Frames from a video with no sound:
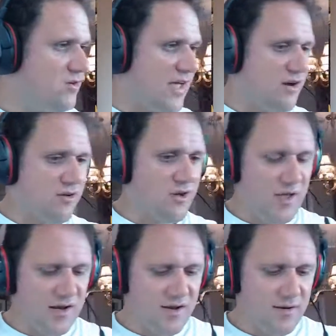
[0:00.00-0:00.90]
you do that, I'll
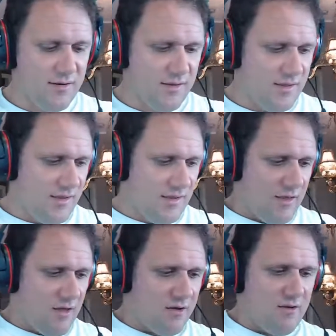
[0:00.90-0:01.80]
go ahead and
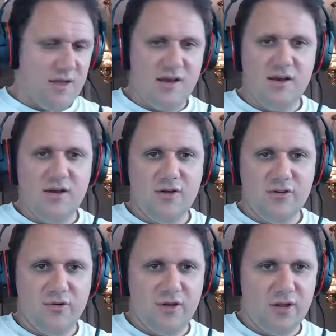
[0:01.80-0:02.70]

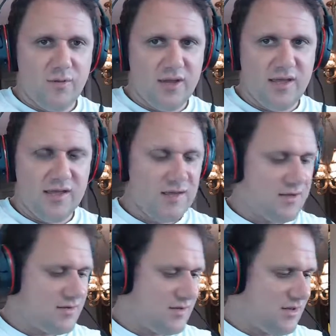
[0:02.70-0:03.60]
null oil away
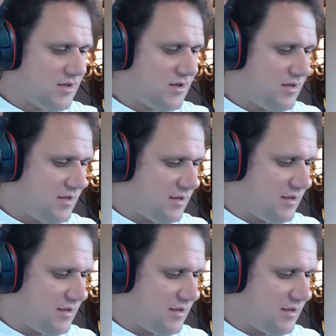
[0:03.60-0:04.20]
his gun.